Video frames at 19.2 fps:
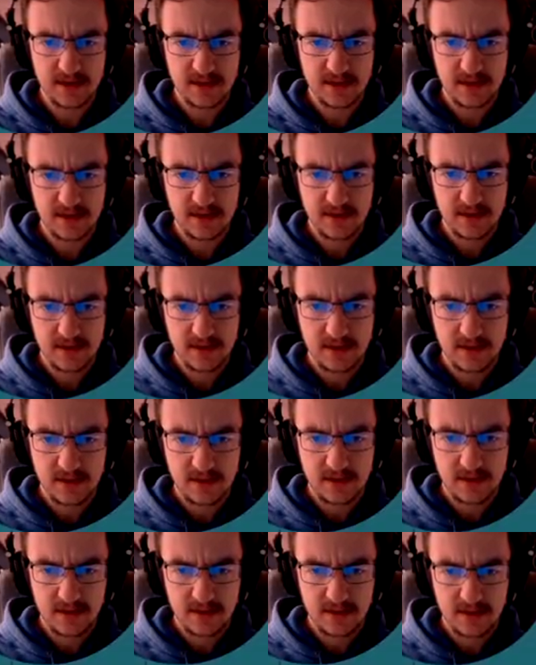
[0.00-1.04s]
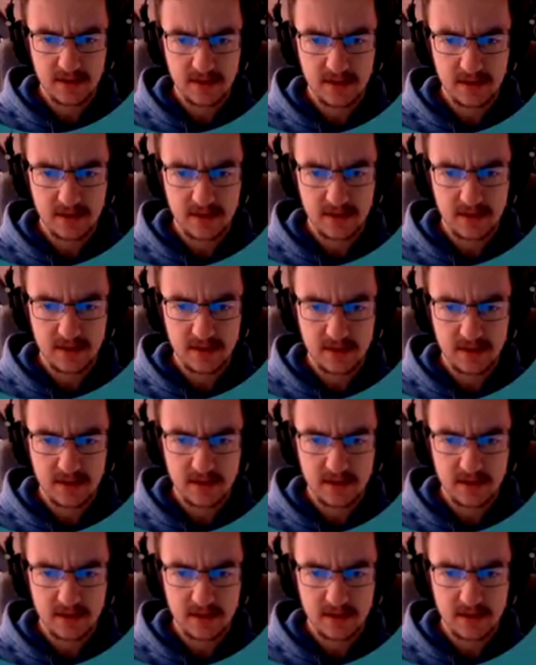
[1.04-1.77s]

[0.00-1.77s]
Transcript: (no one is talking)